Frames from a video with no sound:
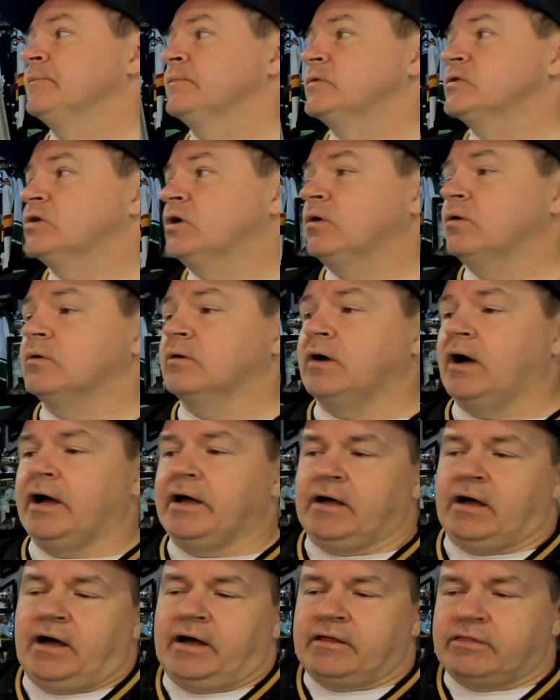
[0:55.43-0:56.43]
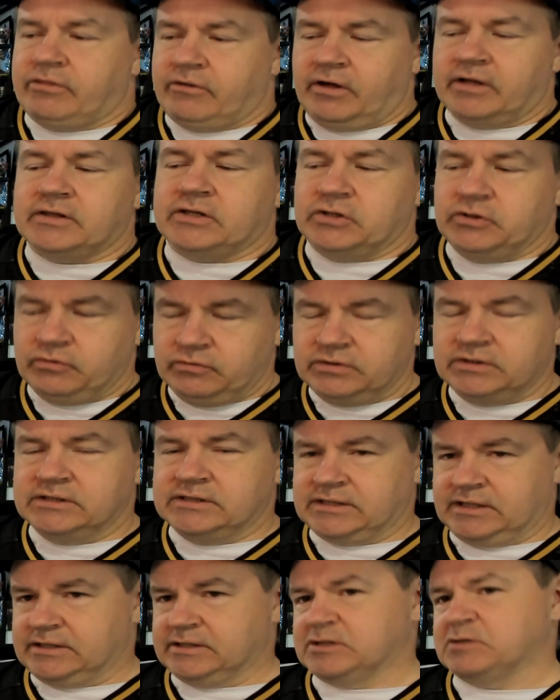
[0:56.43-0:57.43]
So I thought the union
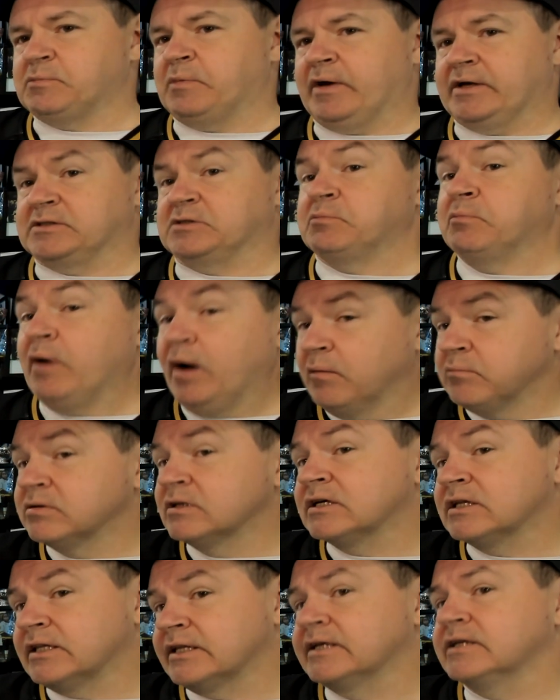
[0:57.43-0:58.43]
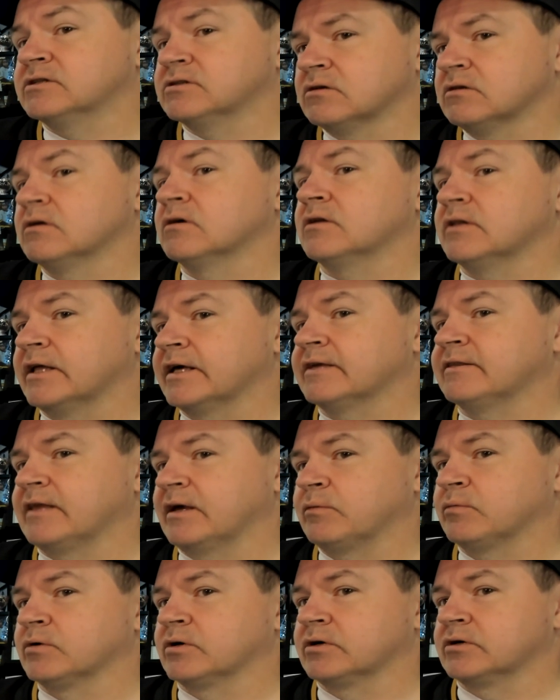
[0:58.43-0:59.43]
did its best publicly to look like
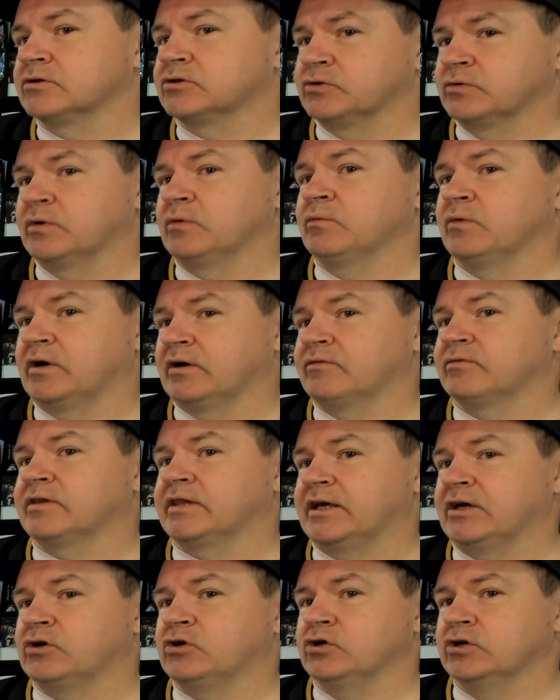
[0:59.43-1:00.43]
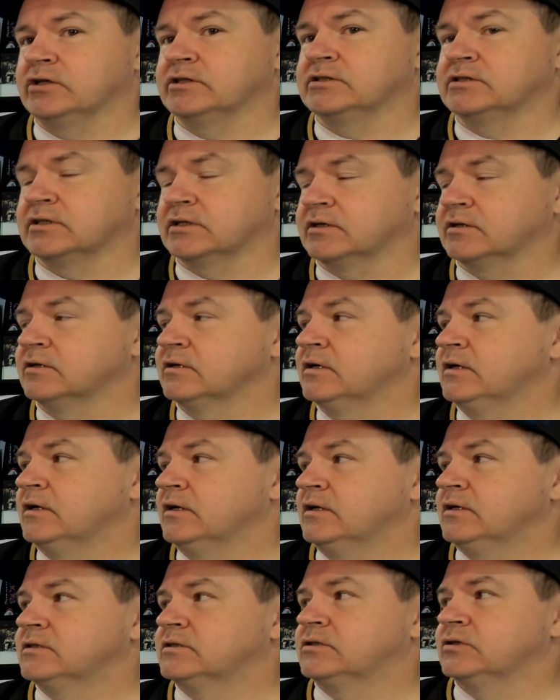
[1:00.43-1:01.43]
they were doing whatever they could
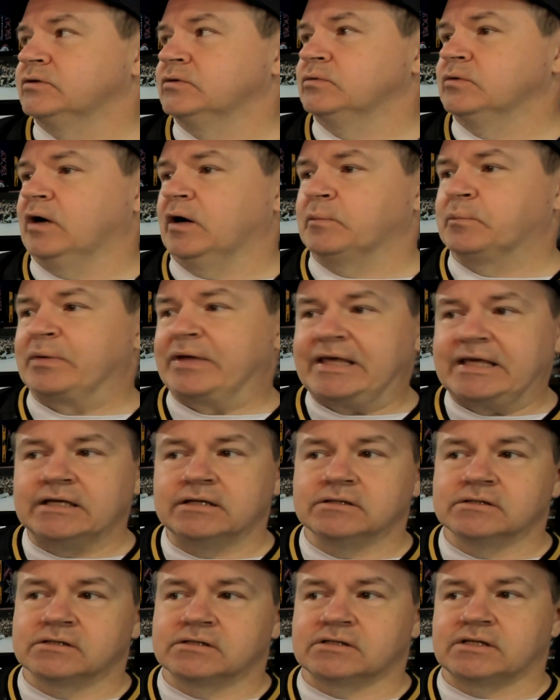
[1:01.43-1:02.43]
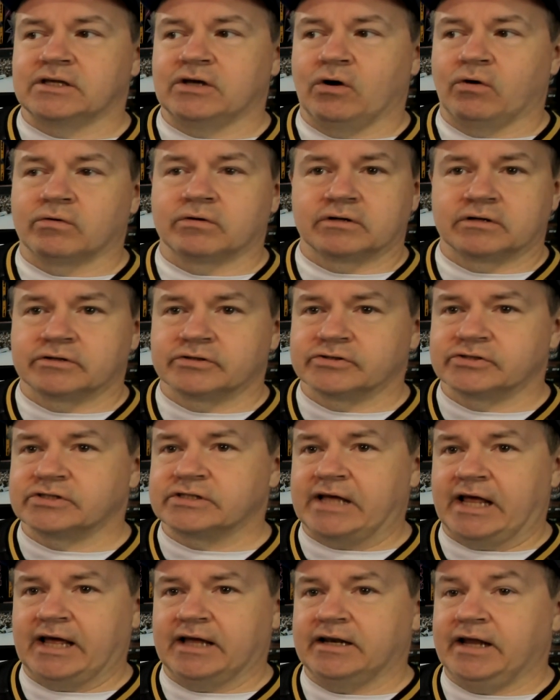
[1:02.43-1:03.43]
to appease the owners
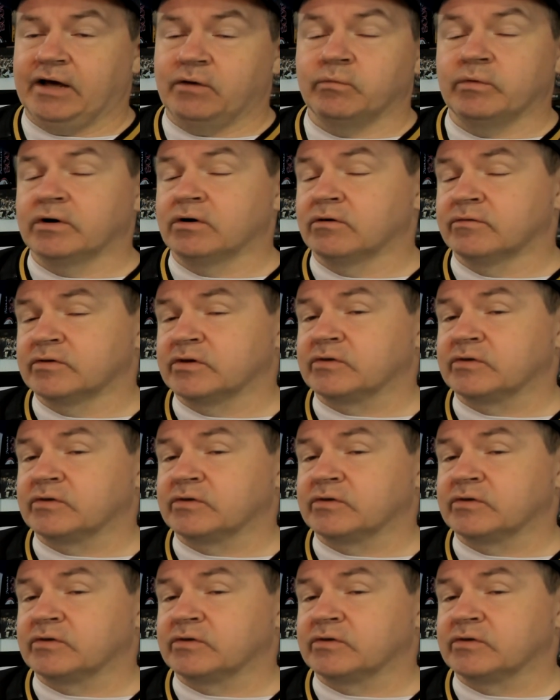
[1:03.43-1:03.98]
and went over